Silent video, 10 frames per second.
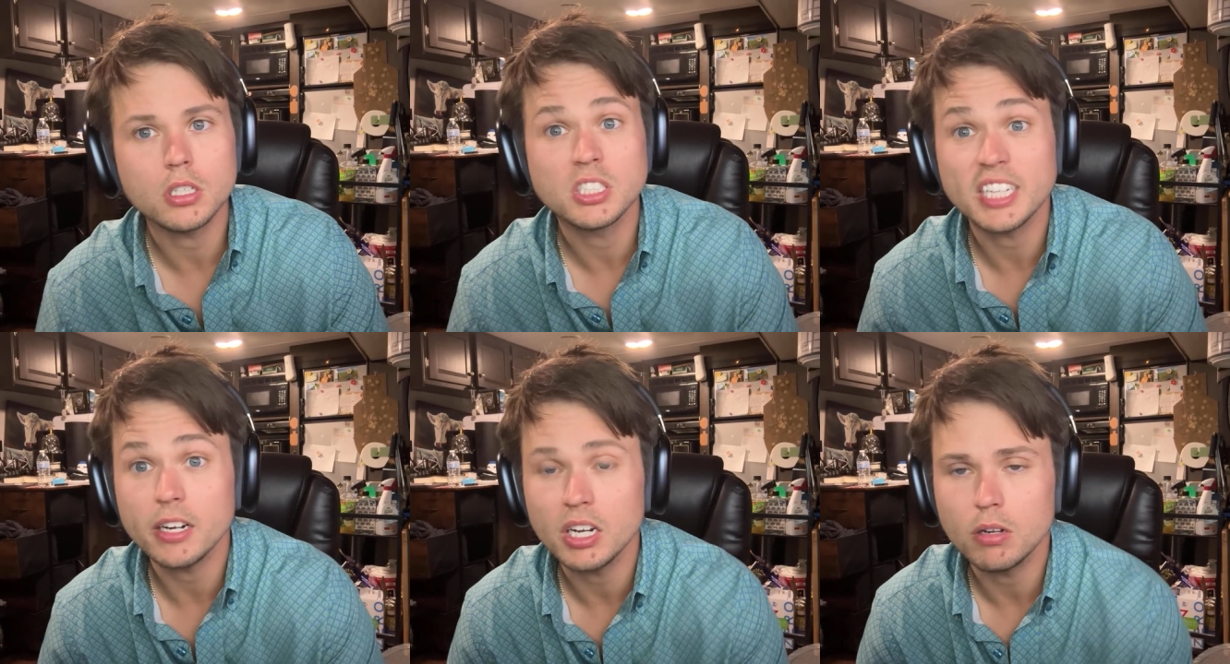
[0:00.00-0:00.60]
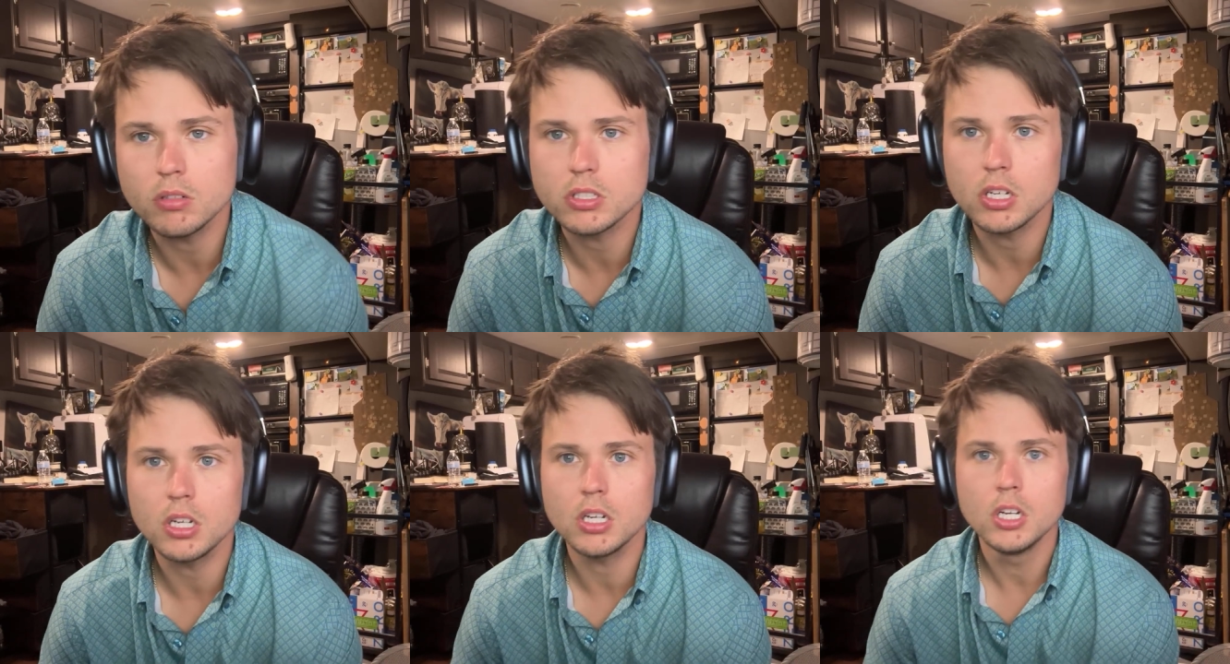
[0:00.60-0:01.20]
Shout
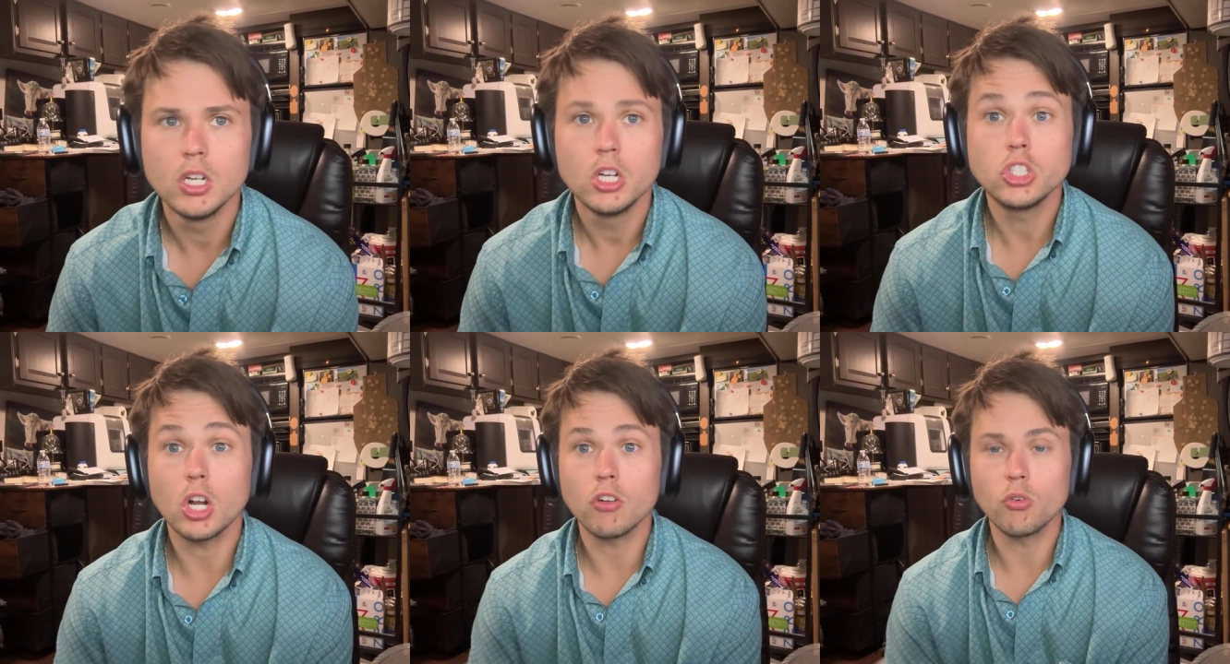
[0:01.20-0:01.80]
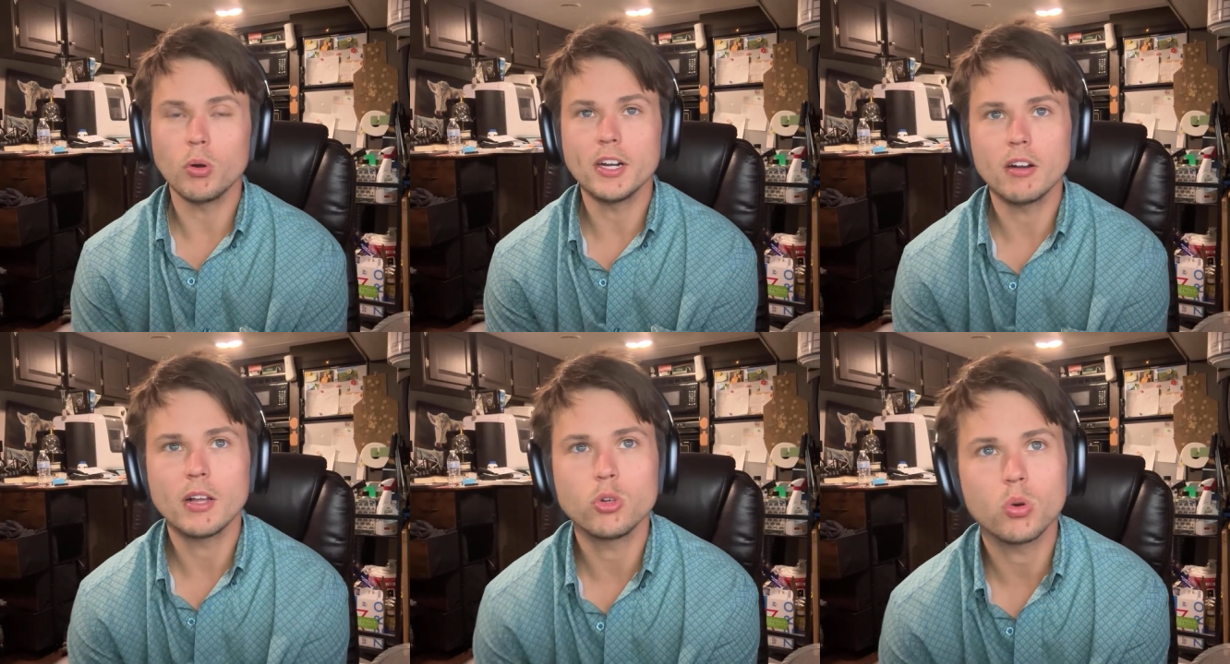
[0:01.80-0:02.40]
out John Royer,
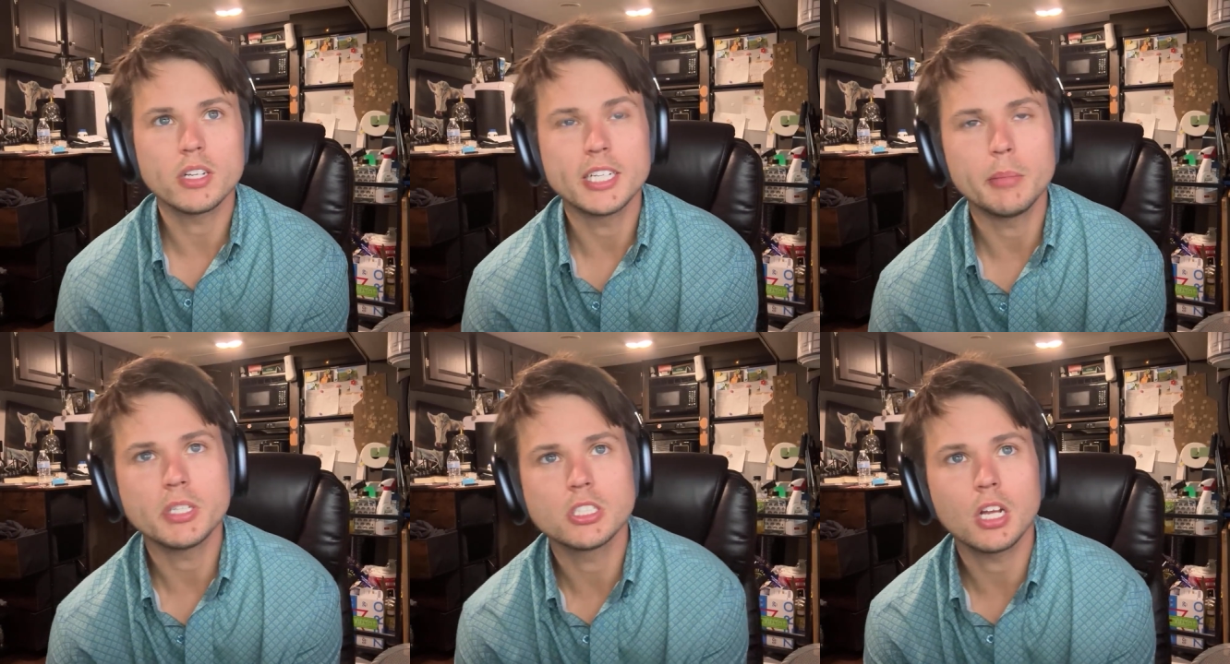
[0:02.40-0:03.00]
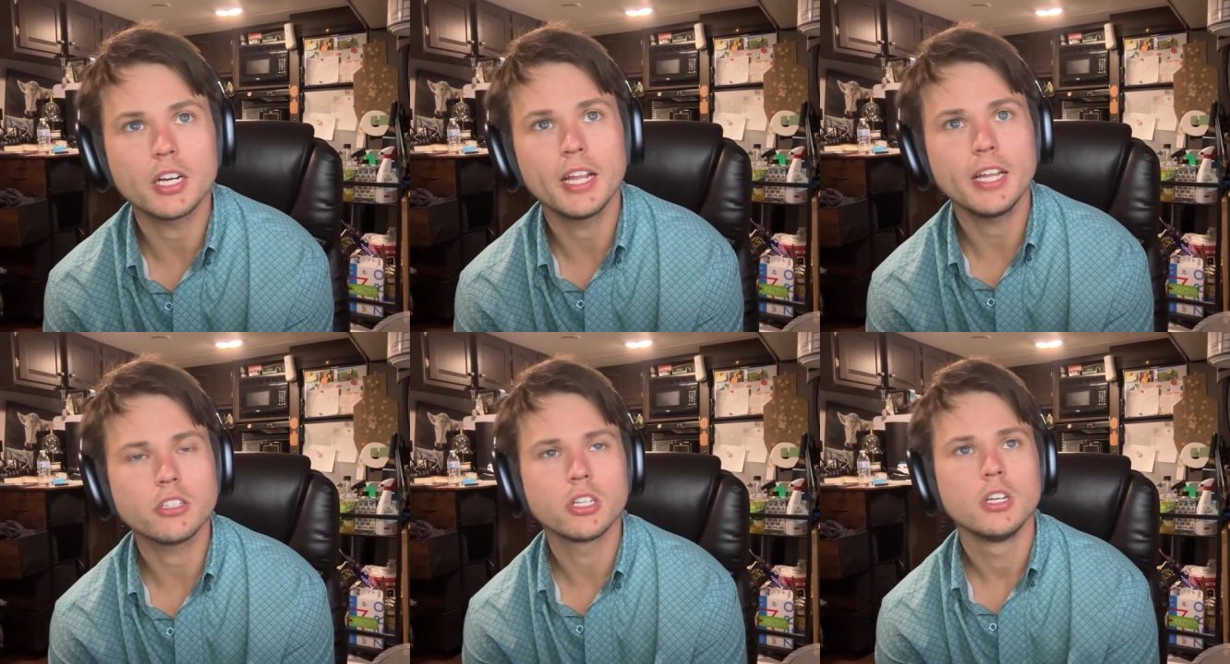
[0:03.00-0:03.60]

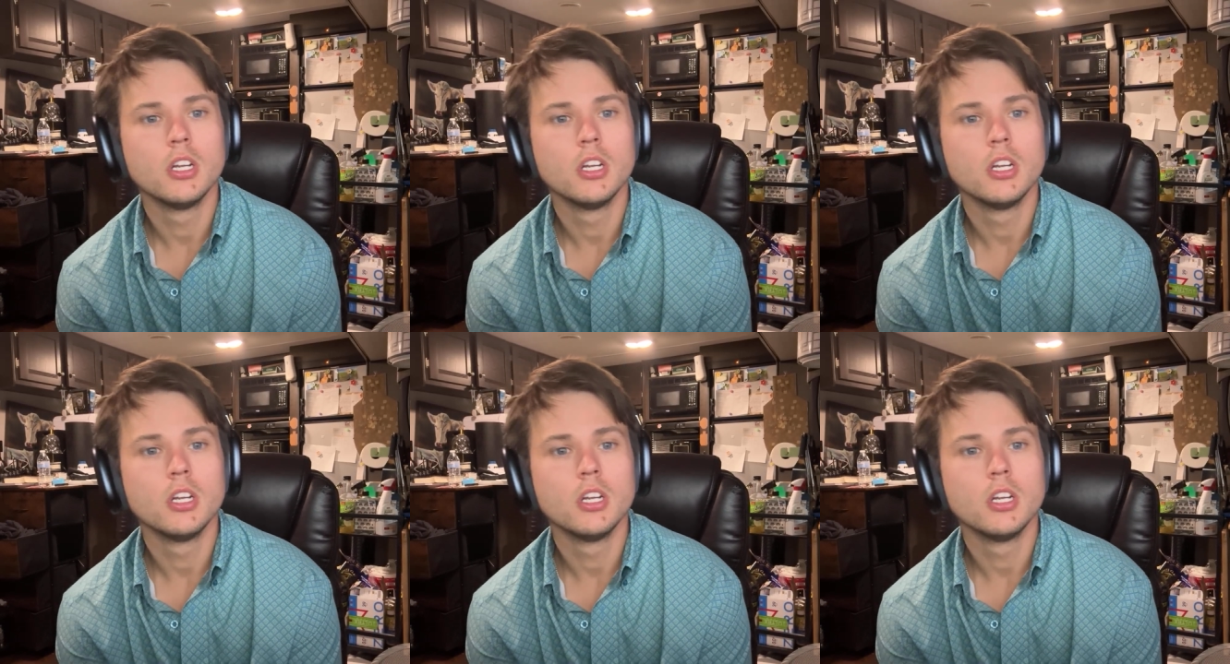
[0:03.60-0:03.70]
outdoordynamics.net.